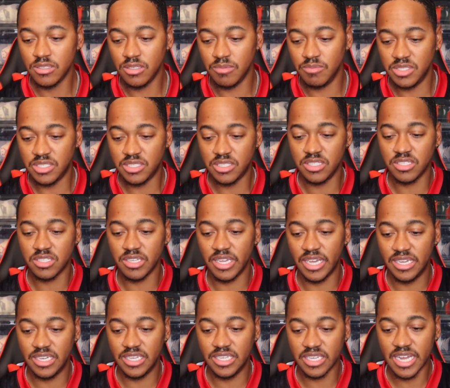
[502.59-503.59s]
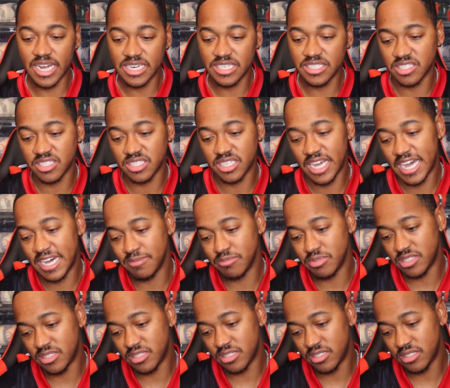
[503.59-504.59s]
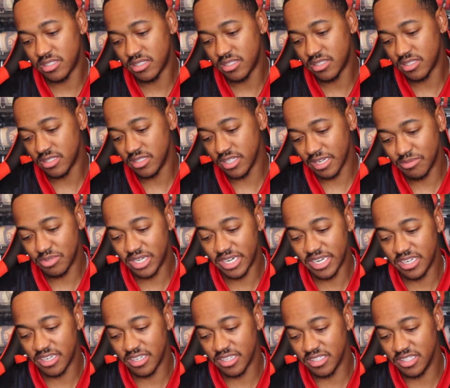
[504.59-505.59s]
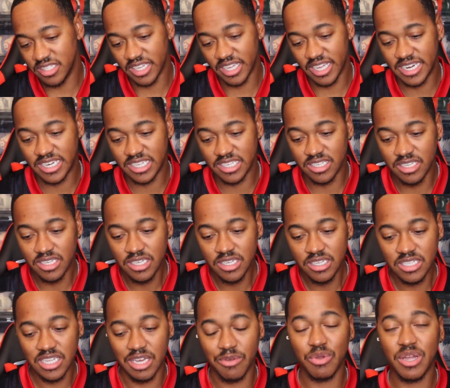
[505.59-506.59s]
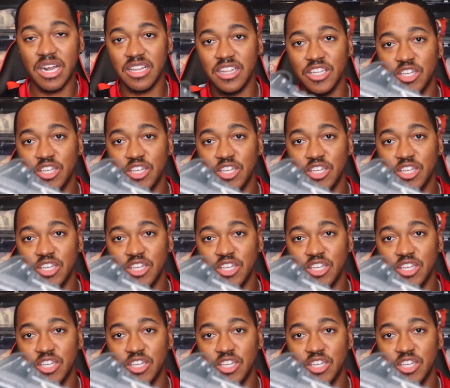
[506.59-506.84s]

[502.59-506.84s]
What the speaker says: me see. So yeah, it kind of stops. Look, I'm trying to get a good look at it. And we got a